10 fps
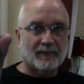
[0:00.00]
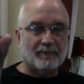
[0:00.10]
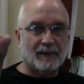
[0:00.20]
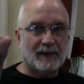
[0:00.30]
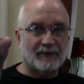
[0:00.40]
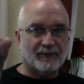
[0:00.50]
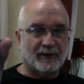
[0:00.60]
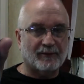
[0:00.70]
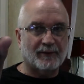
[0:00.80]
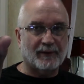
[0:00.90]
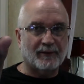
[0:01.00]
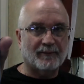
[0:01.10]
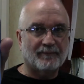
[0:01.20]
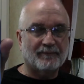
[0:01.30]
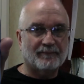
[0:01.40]
media center here
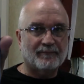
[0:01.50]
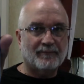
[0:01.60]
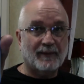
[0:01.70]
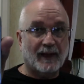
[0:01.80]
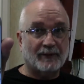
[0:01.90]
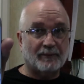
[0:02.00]
has